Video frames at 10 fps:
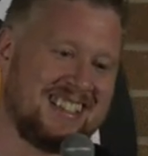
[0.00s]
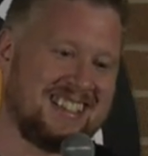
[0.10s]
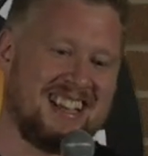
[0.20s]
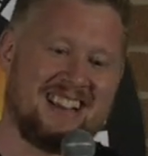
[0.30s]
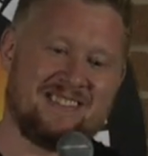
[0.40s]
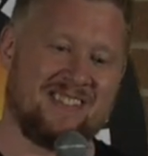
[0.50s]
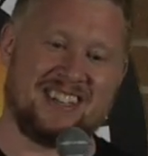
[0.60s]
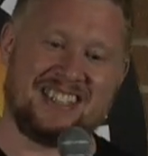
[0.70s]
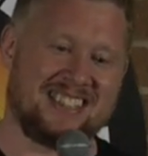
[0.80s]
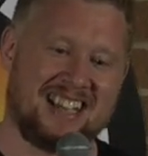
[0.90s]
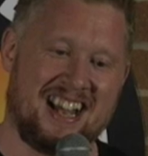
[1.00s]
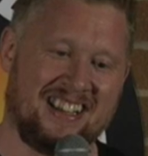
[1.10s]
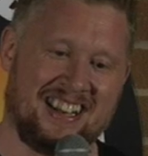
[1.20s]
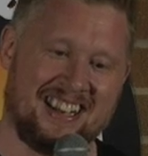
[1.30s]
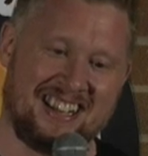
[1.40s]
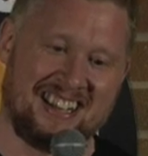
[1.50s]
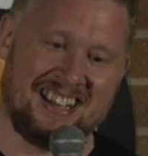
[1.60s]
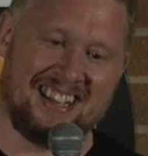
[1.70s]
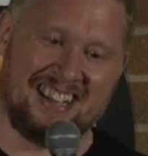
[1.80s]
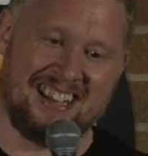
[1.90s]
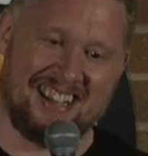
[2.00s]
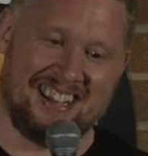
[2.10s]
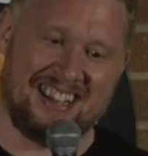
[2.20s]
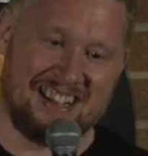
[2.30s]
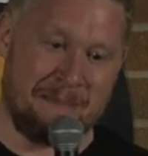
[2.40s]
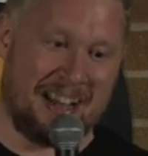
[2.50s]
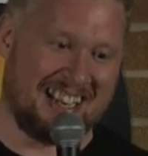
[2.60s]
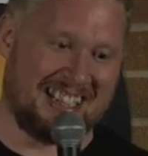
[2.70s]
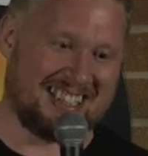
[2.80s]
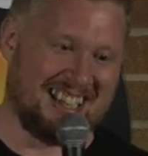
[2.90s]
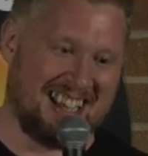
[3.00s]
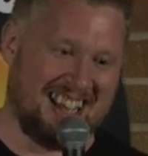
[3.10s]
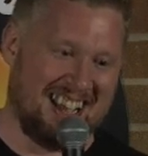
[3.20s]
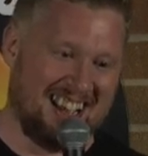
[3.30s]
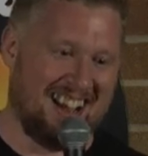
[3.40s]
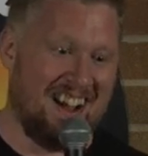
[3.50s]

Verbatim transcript: so fucking sad. He's mentally still there.